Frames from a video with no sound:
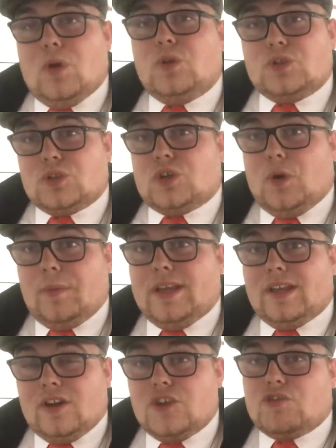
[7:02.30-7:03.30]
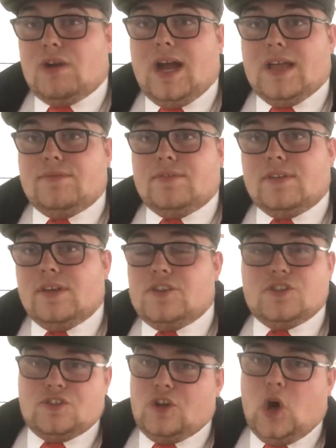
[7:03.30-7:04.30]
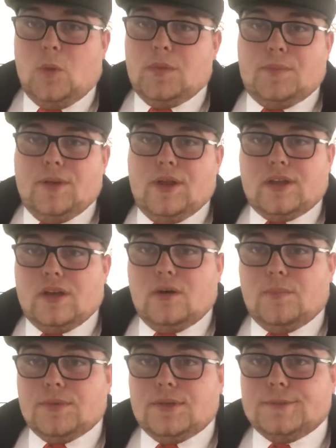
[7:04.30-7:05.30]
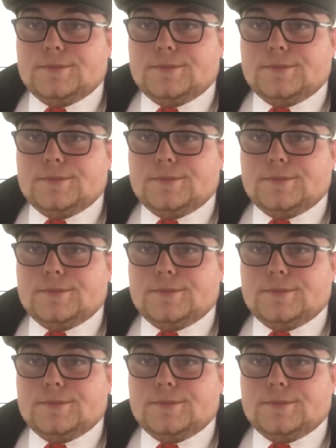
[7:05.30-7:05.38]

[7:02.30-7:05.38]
will just come in and drive and just hope they perk up.